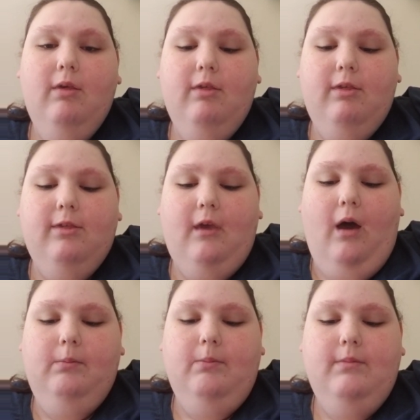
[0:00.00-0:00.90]

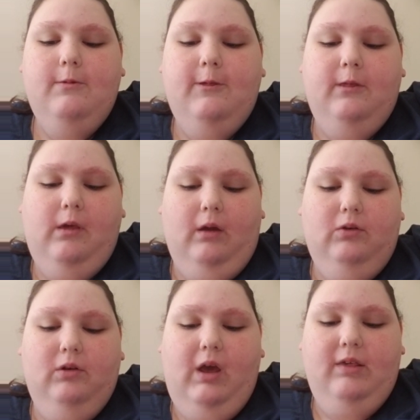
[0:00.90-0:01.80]
Some
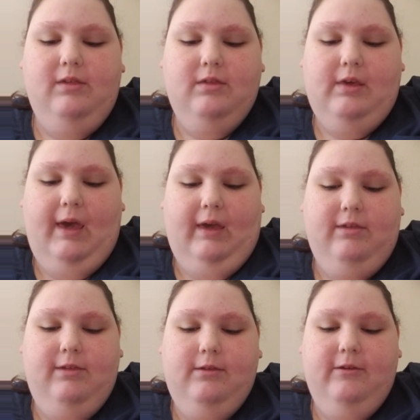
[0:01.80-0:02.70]
standardized
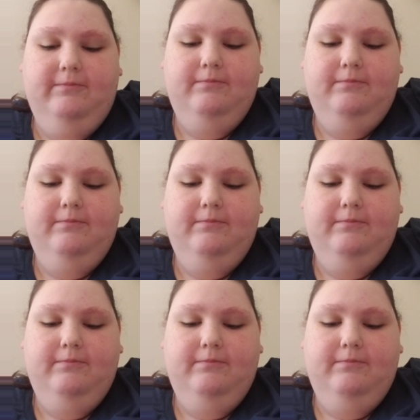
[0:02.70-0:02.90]
tests,